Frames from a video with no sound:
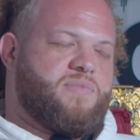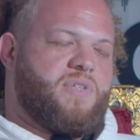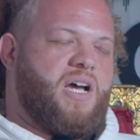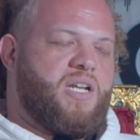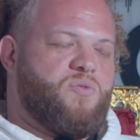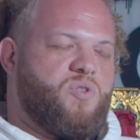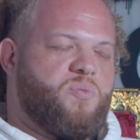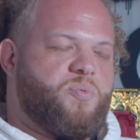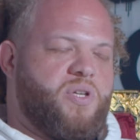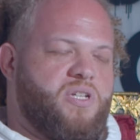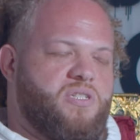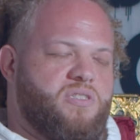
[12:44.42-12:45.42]
Hollywood
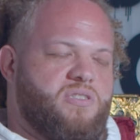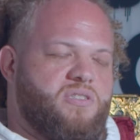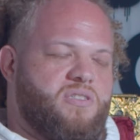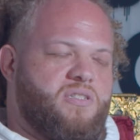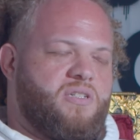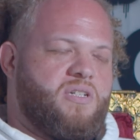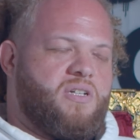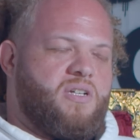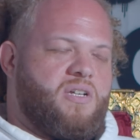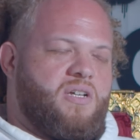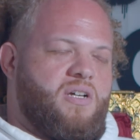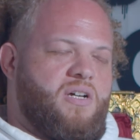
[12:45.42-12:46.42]
Peter.
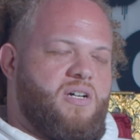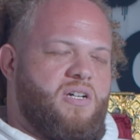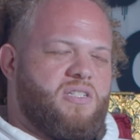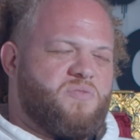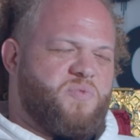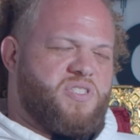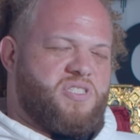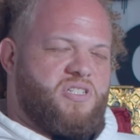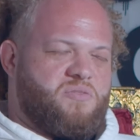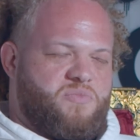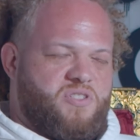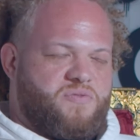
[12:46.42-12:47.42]
Uh, there's a bunch of
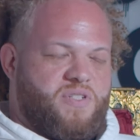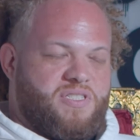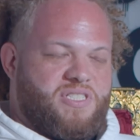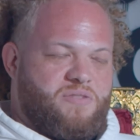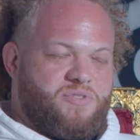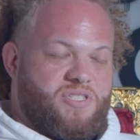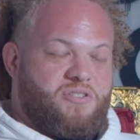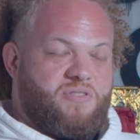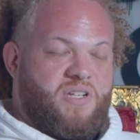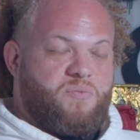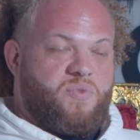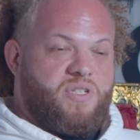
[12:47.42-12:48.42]
other motherfuckers that was
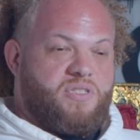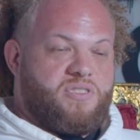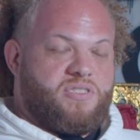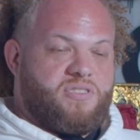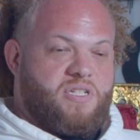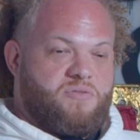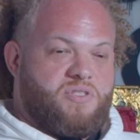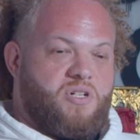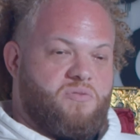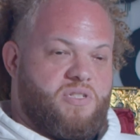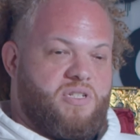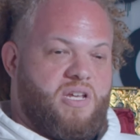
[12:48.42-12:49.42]
on that bitch that was
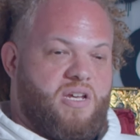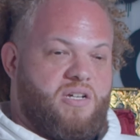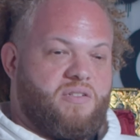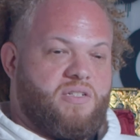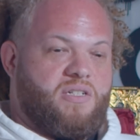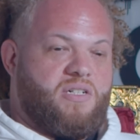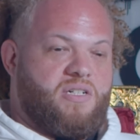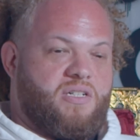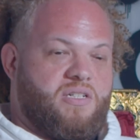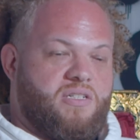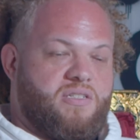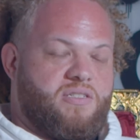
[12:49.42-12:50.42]
holding it down.
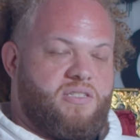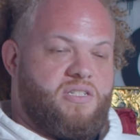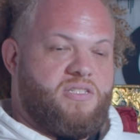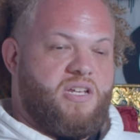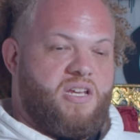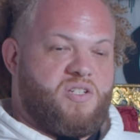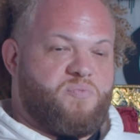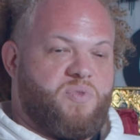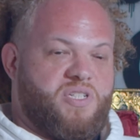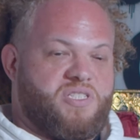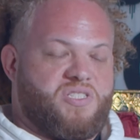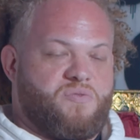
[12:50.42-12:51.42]
Uh, DJ
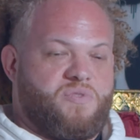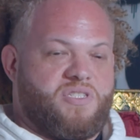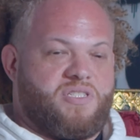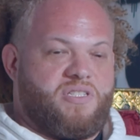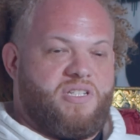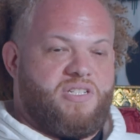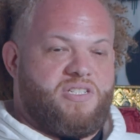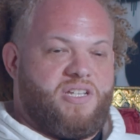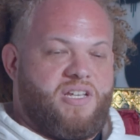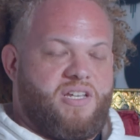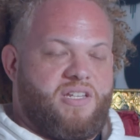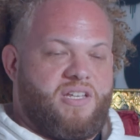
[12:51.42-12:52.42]
Explicit was the
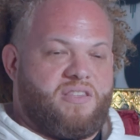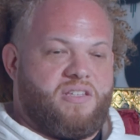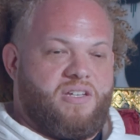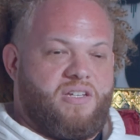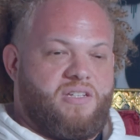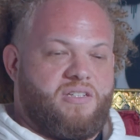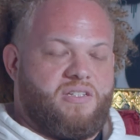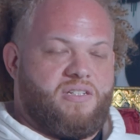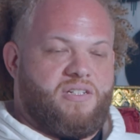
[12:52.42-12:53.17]
DJ in that thing.